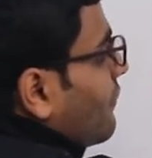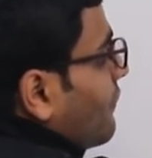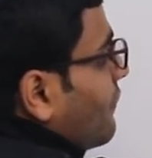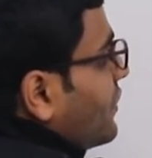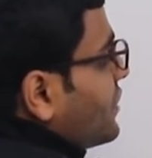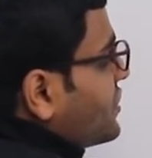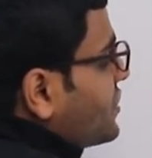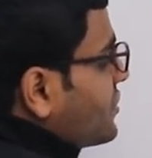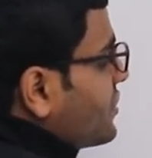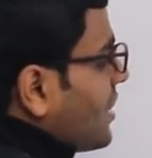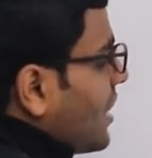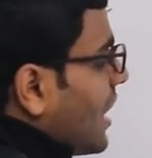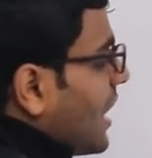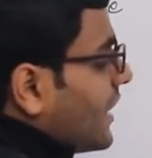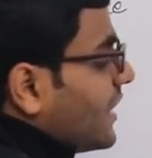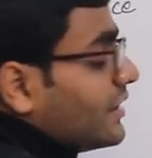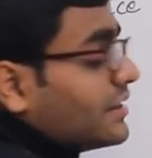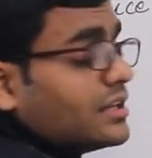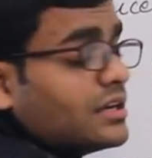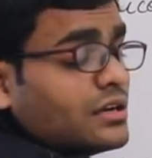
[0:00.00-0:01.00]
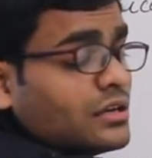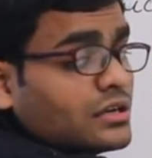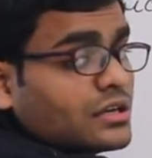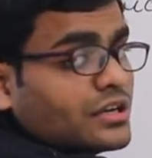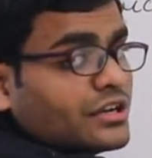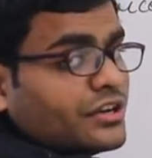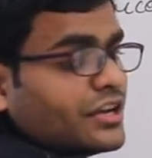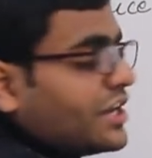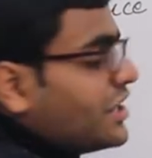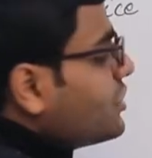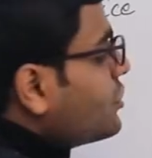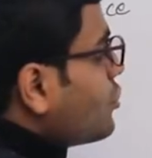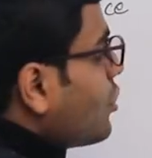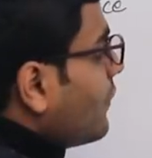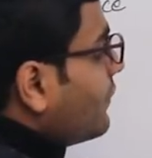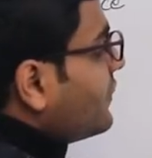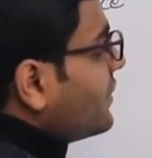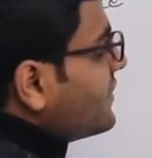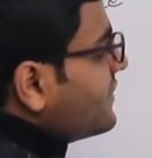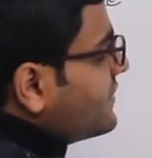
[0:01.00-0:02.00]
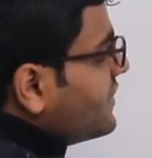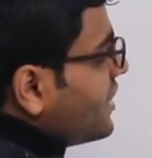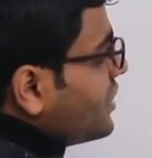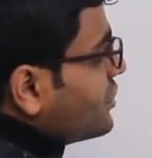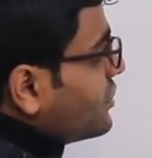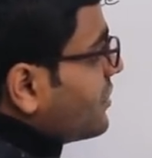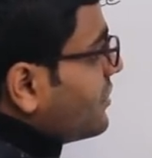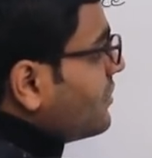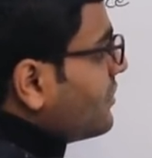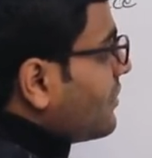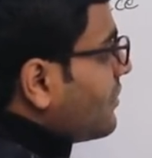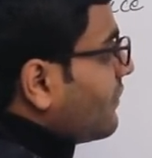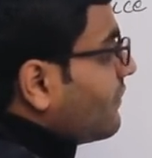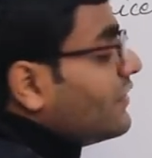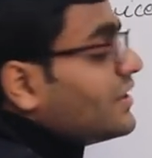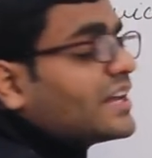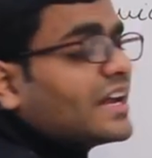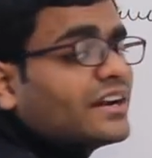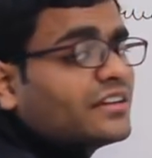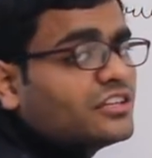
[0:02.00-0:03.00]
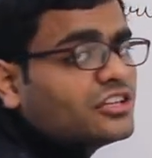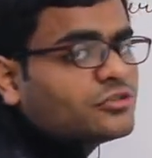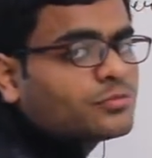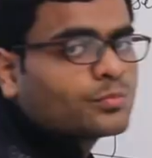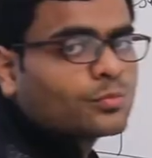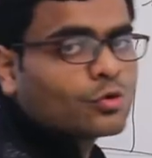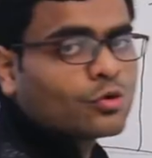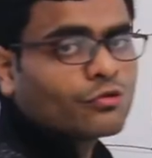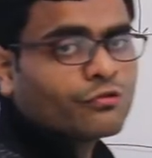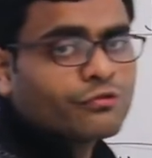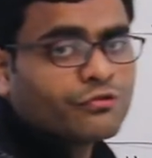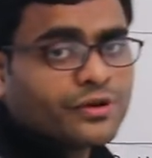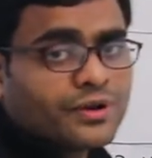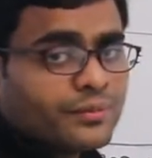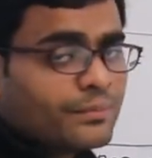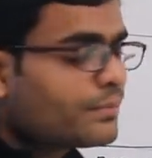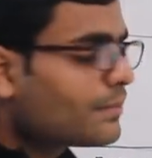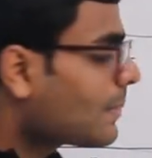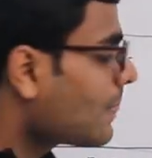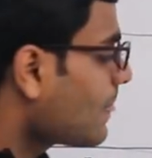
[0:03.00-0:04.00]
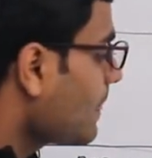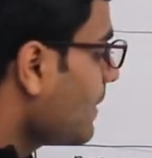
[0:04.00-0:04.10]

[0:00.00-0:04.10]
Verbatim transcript: which are in the range of this station will get this probe frame.